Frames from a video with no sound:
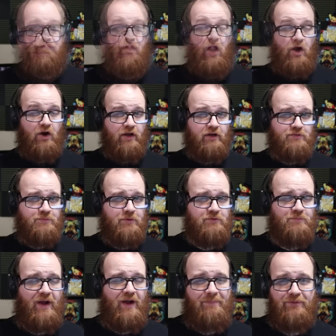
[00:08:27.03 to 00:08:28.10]
Our next most
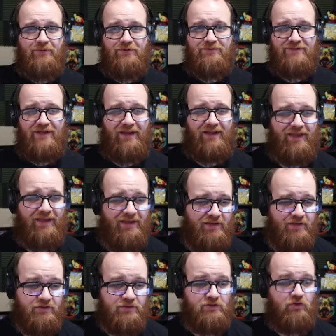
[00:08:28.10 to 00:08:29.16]
popular deck
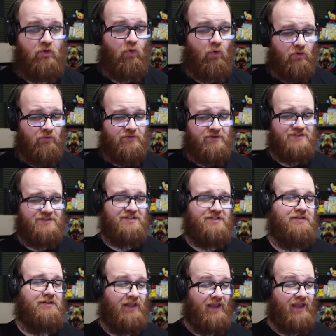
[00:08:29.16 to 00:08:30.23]
is Corvus
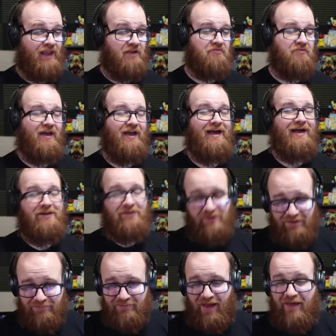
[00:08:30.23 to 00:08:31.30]
Glaive Hela.